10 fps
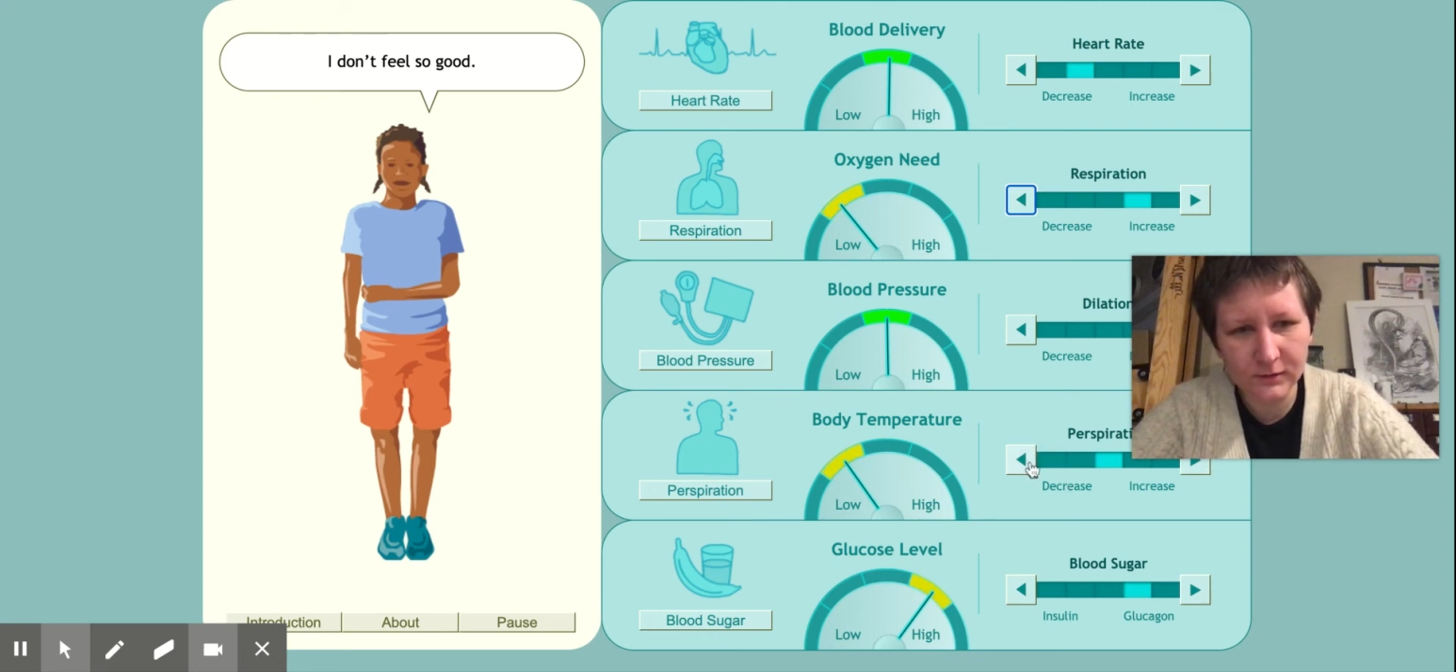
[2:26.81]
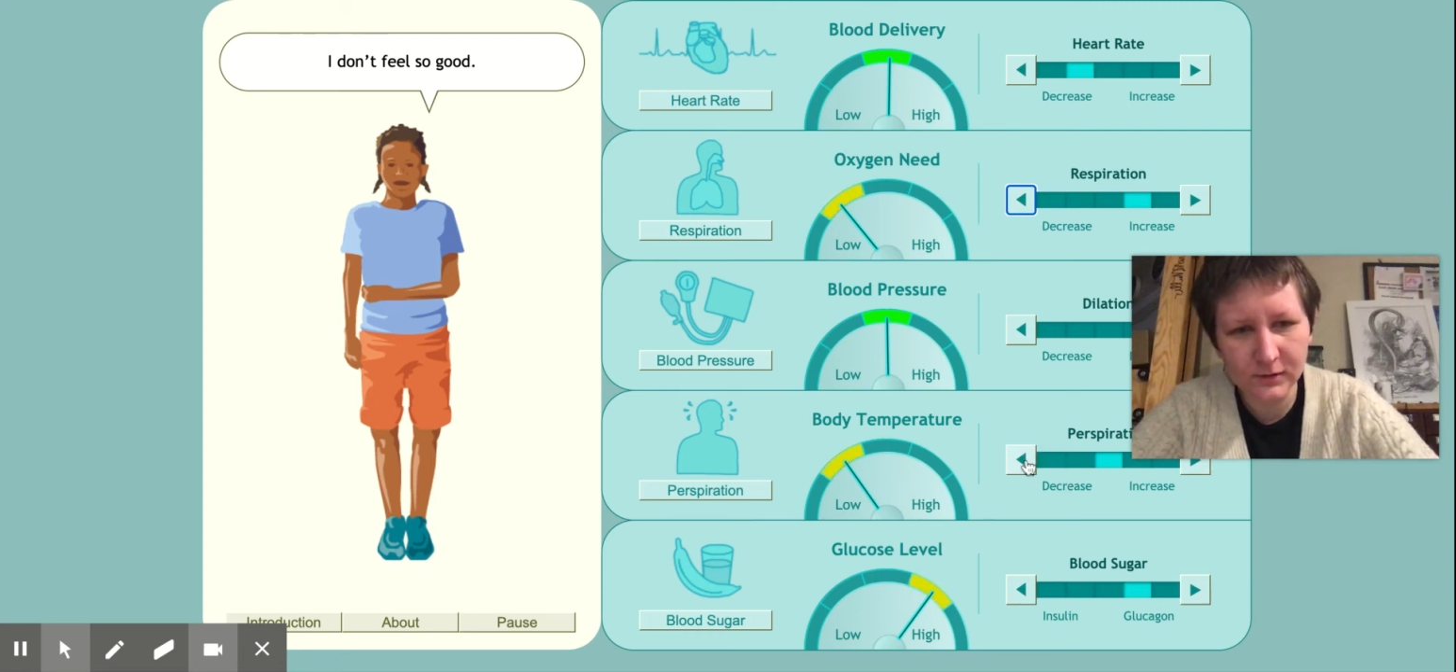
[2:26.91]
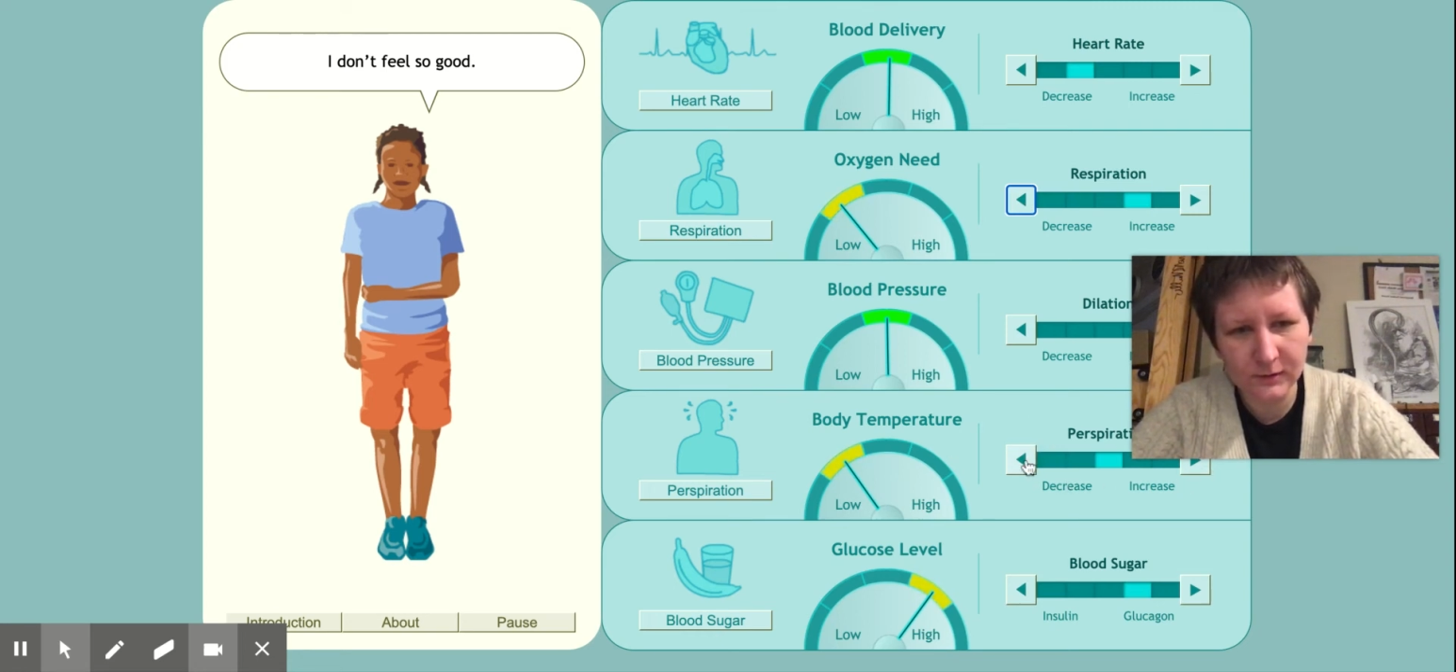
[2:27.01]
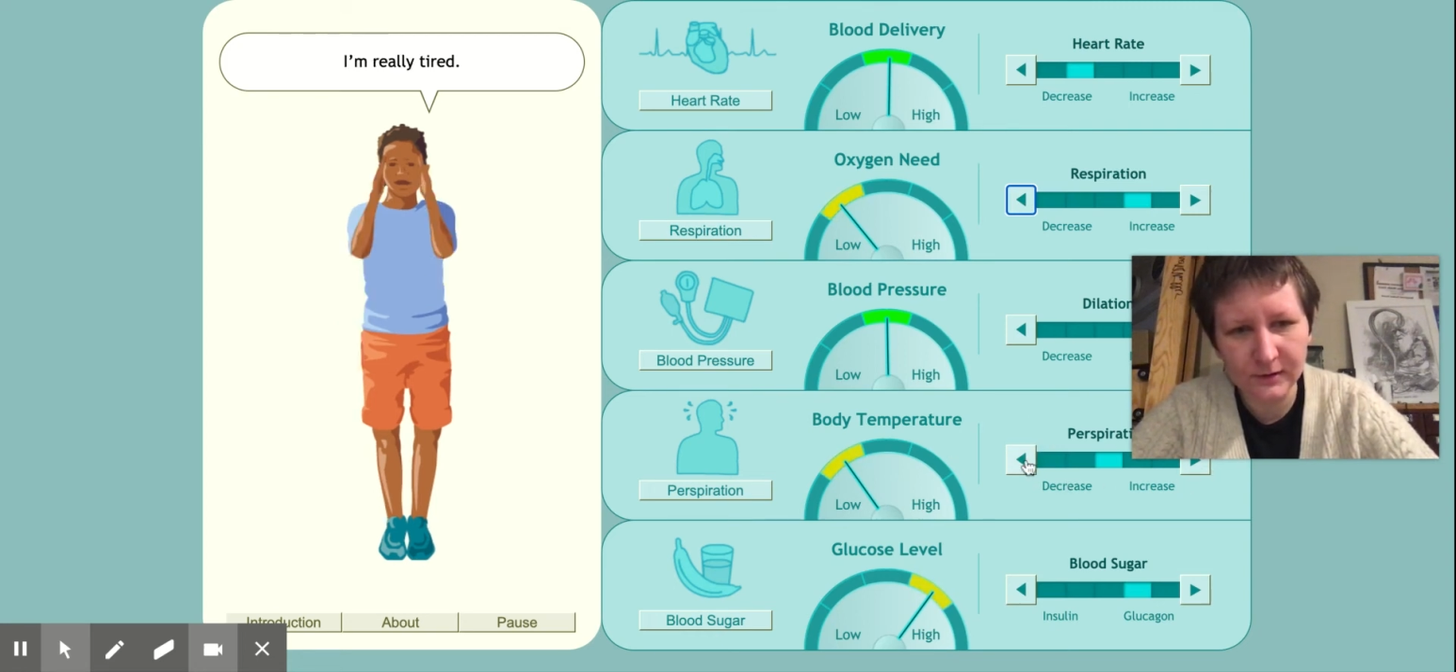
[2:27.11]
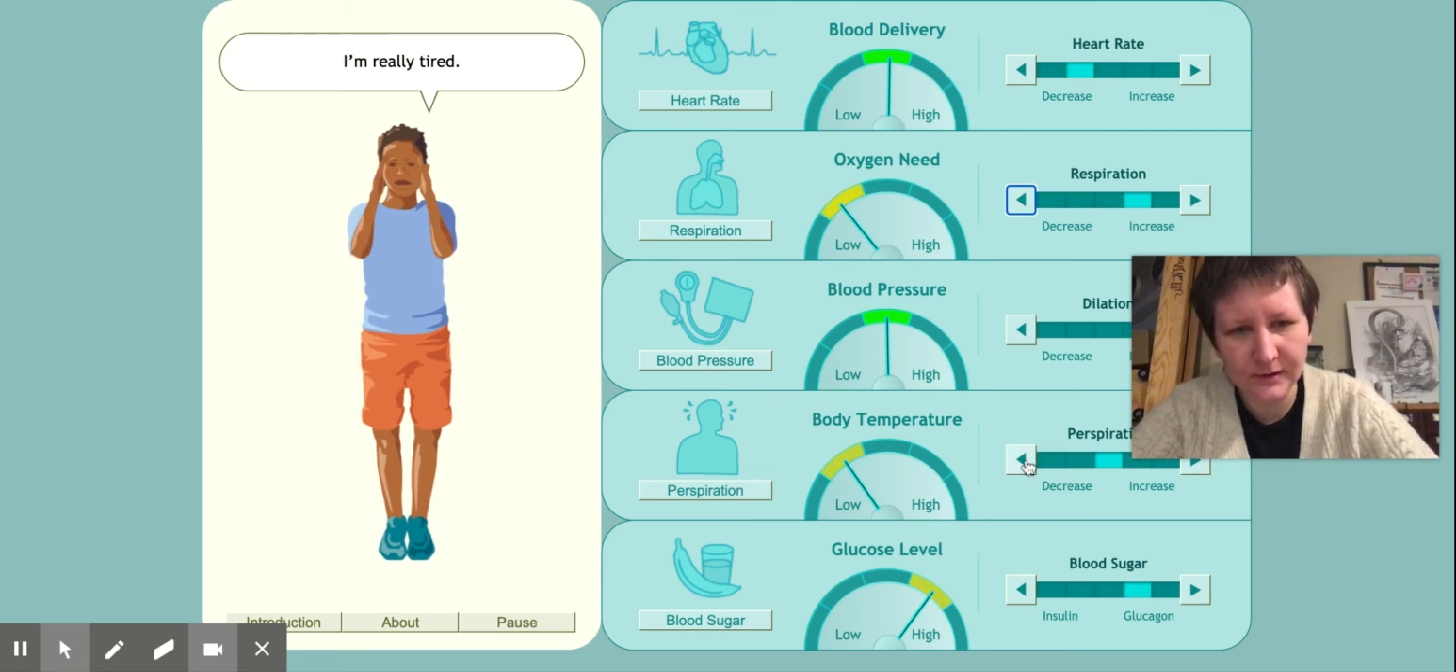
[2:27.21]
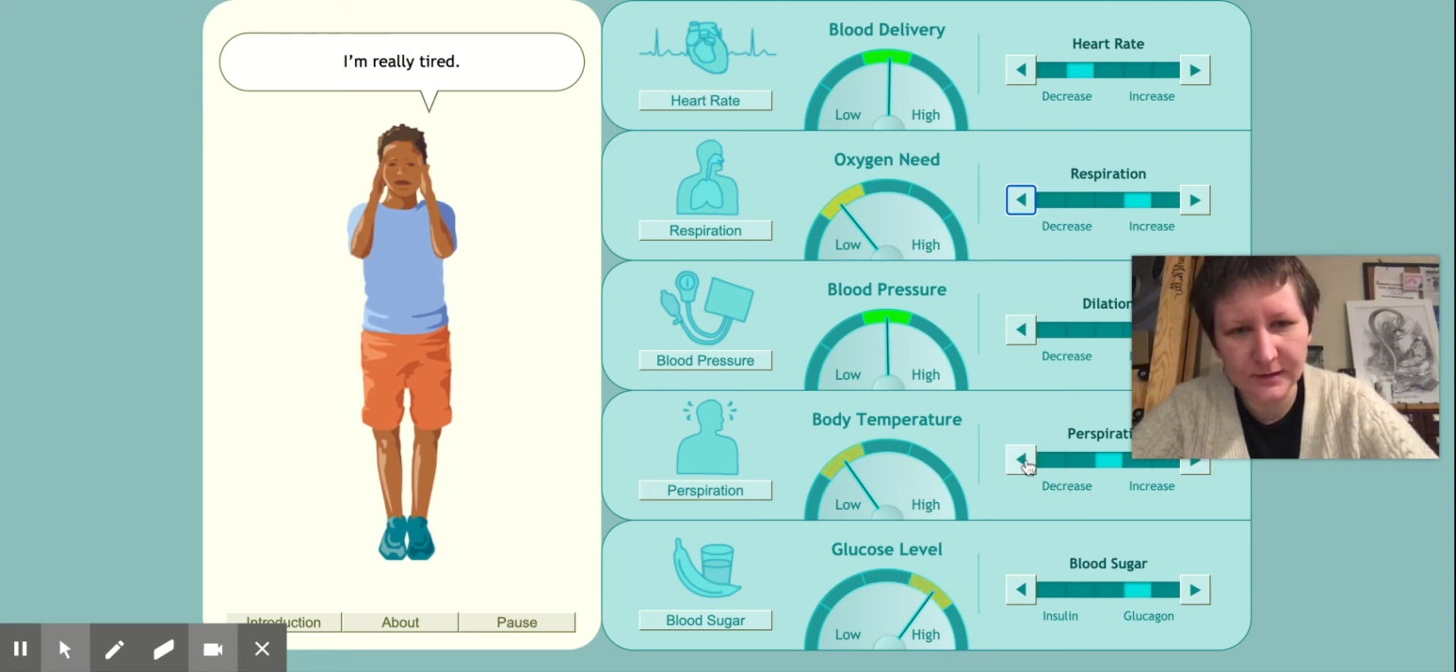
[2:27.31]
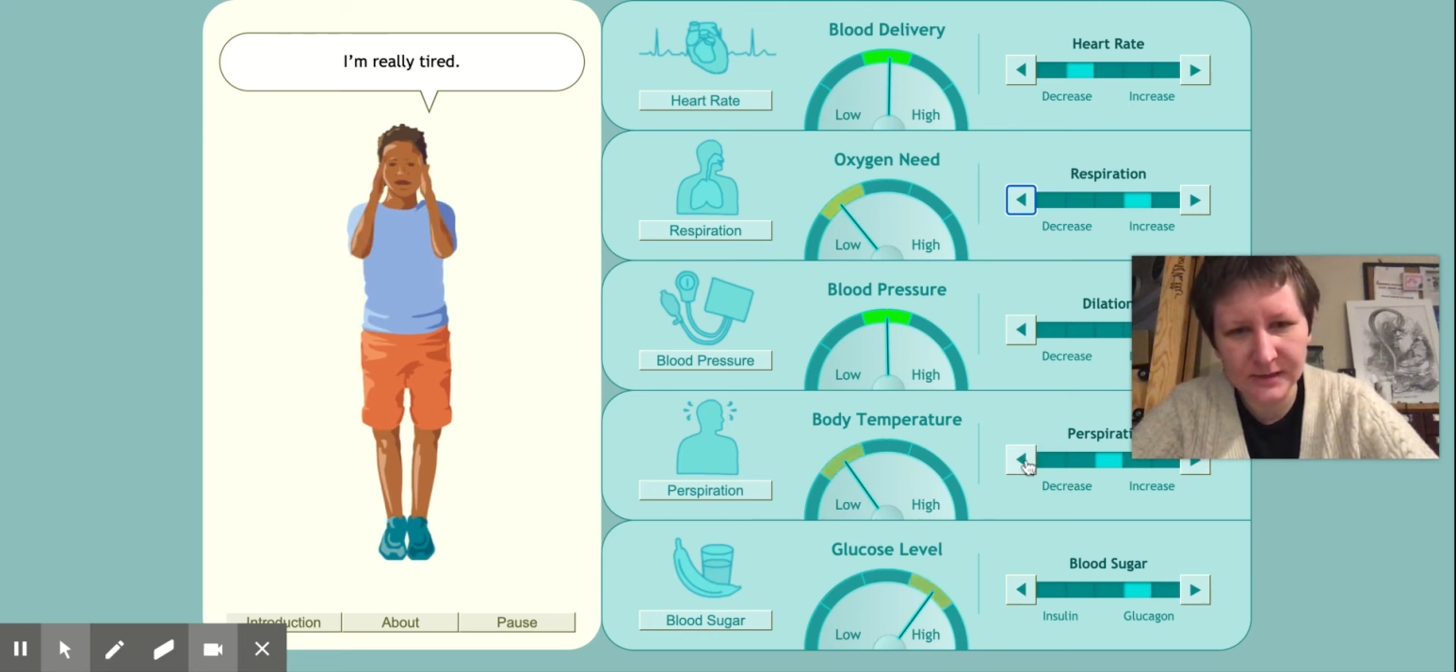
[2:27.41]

so we need to